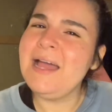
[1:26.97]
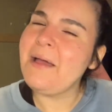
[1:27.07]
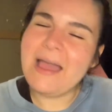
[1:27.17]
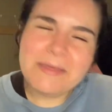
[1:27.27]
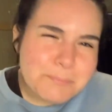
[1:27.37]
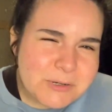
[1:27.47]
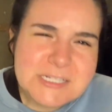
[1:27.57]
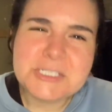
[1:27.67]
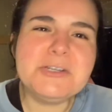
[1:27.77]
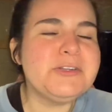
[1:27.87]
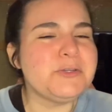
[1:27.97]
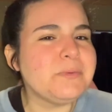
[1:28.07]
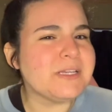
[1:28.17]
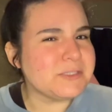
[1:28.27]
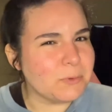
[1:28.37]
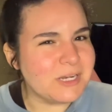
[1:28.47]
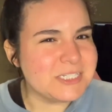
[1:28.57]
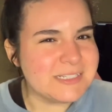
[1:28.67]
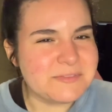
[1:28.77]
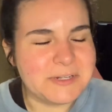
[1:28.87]
I'm pretty sure you do because you're
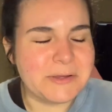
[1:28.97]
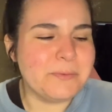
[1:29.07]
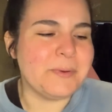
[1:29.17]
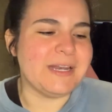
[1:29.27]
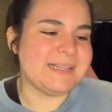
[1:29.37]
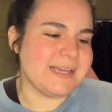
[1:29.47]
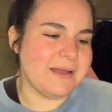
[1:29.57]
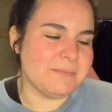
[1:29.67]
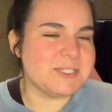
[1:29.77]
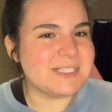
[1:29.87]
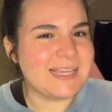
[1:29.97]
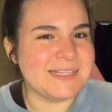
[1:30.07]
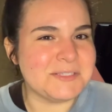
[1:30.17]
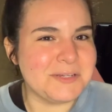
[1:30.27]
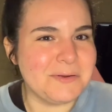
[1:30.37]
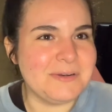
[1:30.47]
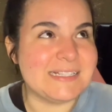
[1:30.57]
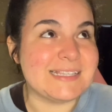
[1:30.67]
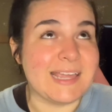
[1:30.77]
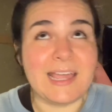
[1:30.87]
watching this video, but just in case you don't,
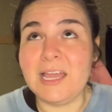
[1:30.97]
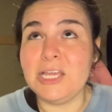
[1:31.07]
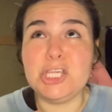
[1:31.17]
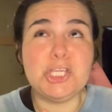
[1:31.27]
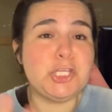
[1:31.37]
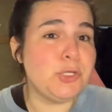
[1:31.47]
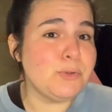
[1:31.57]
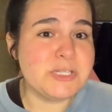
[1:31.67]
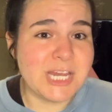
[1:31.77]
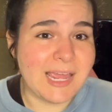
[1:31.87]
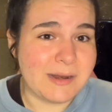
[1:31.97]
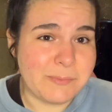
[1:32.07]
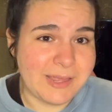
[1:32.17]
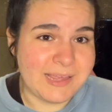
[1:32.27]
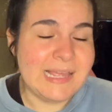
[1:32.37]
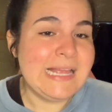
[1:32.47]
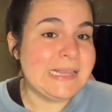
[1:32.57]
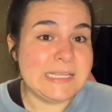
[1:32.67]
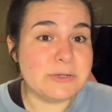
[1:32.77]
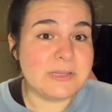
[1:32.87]
it's like huge anime,
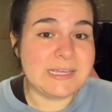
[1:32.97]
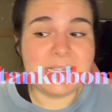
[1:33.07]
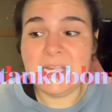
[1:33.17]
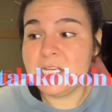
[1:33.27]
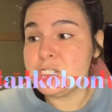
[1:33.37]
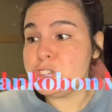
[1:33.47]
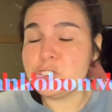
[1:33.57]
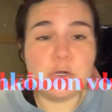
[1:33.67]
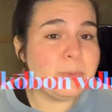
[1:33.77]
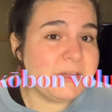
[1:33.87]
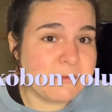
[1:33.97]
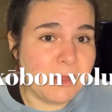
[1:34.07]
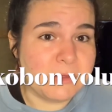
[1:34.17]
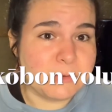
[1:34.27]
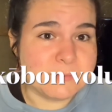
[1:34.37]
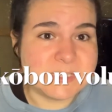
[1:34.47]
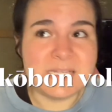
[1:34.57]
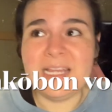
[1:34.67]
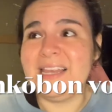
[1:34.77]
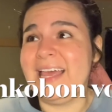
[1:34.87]
literally so many volumes,
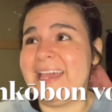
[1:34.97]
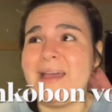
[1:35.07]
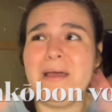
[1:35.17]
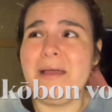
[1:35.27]
like